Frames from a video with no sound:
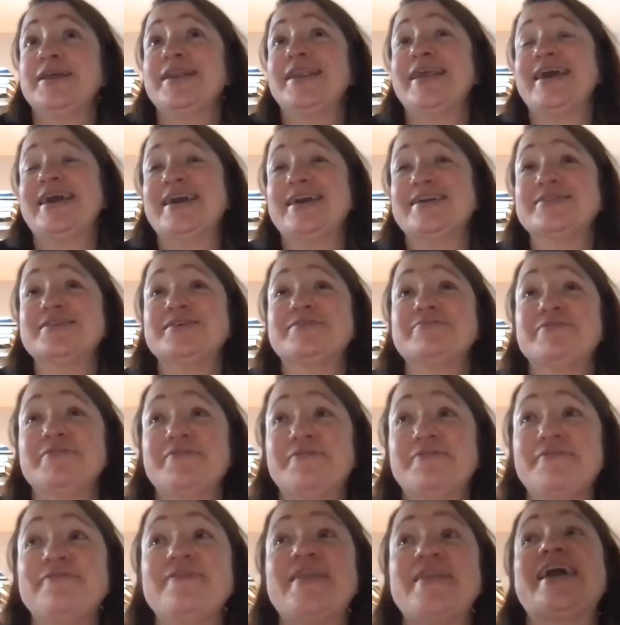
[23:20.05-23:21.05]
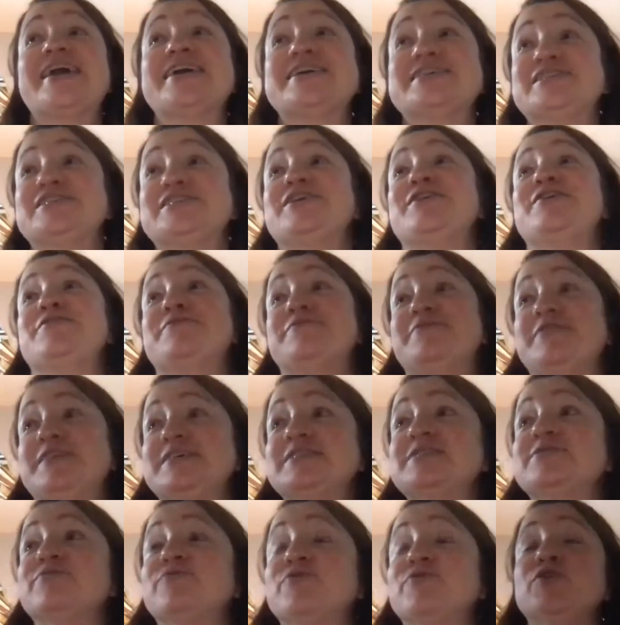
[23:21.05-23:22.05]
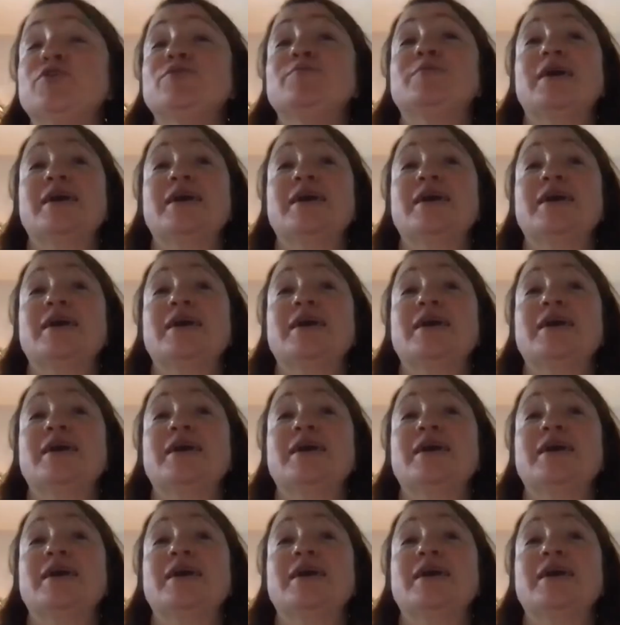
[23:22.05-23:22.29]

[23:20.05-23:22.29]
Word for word: Like the reflection of this room.